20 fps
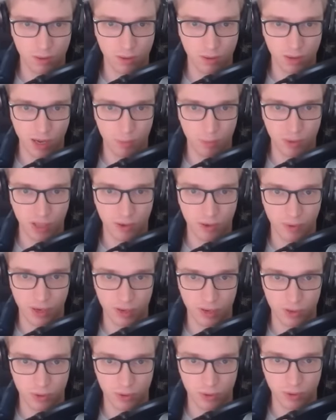I played around
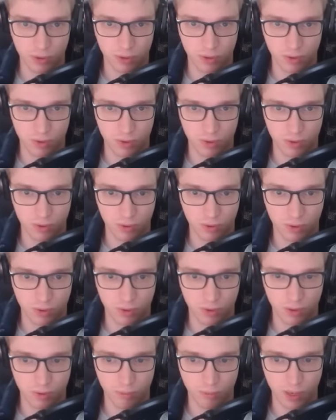Endure
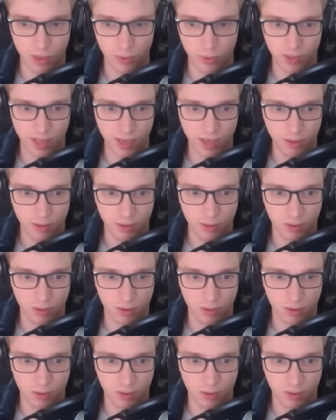by doing that.